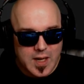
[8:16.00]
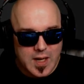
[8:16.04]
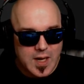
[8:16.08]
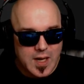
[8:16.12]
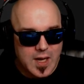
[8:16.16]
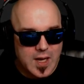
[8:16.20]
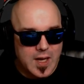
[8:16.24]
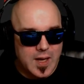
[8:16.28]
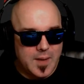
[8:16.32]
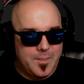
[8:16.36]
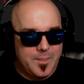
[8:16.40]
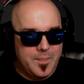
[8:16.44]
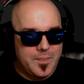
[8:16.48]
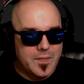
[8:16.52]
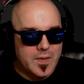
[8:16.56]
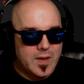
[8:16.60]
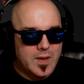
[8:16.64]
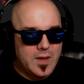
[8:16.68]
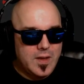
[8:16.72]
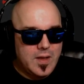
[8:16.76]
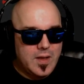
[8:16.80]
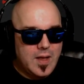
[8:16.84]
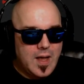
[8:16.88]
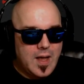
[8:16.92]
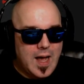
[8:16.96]
I'm
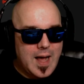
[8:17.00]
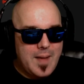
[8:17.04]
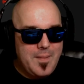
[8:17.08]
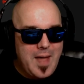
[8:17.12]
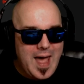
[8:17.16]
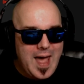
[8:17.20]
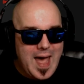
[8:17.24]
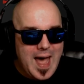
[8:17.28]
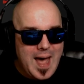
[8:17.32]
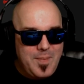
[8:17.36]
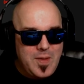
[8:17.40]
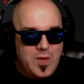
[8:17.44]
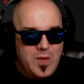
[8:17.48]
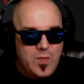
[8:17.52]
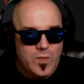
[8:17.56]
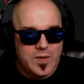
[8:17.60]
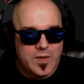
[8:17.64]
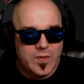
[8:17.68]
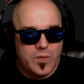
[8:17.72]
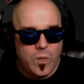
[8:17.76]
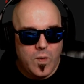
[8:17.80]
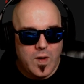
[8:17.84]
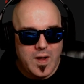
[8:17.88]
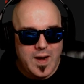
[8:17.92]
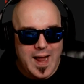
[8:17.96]
happy
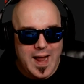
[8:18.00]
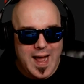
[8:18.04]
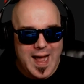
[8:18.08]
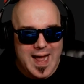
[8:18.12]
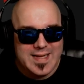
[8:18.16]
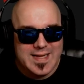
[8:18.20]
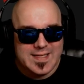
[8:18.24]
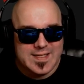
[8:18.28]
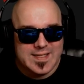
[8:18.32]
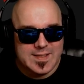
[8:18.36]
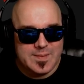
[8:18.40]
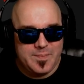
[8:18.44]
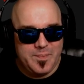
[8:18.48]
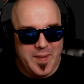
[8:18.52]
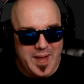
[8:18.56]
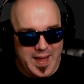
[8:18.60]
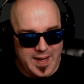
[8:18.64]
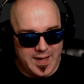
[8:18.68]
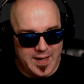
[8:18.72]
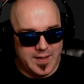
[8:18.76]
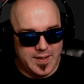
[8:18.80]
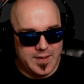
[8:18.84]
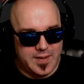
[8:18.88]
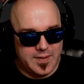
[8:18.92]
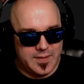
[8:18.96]
with what I
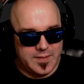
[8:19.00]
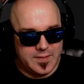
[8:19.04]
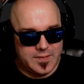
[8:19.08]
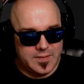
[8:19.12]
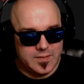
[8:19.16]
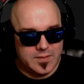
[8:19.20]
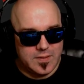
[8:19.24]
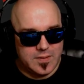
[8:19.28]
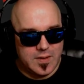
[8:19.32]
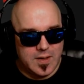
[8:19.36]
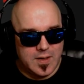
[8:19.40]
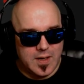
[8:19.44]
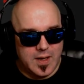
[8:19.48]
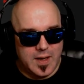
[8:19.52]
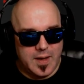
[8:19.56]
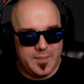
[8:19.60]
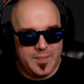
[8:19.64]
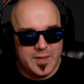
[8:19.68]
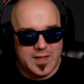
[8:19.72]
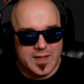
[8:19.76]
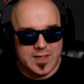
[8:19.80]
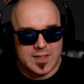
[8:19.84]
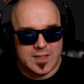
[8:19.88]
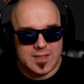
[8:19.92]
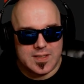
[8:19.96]
spend
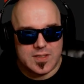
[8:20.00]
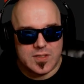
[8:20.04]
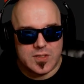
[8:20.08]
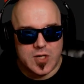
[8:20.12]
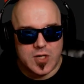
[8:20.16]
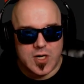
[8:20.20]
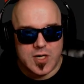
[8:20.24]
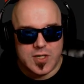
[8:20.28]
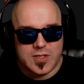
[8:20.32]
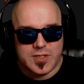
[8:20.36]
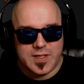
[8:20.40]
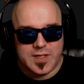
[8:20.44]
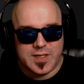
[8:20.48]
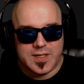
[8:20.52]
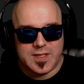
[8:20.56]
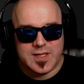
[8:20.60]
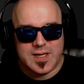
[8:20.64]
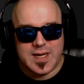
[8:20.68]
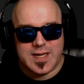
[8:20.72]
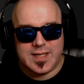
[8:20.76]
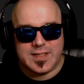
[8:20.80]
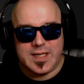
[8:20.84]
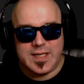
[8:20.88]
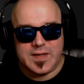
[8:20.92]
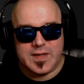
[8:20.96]
because Star Citizen
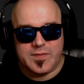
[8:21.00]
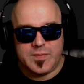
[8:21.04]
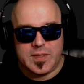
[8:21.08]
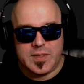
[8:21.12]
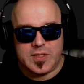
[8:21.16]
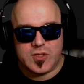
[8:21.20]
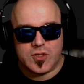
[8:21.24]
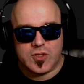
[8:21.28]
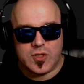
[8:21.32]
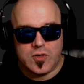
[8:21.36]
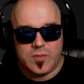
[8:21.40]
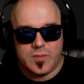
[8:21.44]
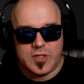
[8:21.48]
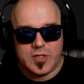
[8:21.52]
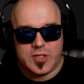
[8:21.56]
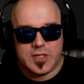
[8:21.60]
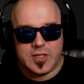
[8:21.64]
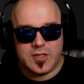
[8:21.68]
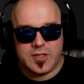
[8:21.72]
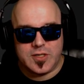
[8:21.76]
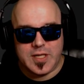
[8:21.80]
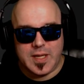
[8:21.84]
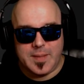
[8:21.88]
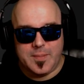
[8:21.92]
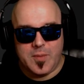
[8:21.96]
has given me so much
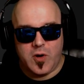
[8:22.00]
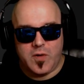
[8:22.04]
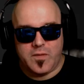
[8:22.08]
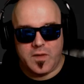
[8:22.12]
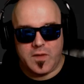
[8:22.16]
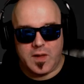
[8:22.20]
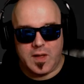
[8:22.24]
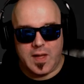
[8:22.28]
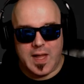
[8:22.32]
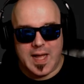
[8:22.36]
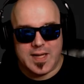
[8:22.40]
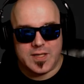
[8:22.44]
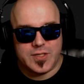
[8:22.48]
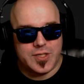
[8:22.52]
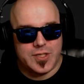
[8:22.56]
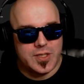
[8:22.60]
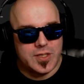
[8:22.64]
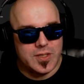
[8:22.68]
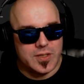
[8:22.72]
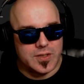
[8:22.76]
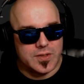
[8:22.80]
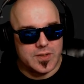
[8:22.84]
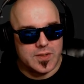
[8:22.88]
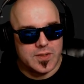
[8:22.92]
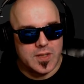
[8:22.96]
entertainment over the last
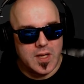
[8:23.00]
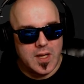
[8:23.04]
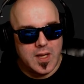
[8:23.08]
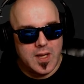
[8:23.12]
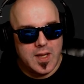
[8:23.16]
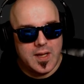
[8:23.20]
years.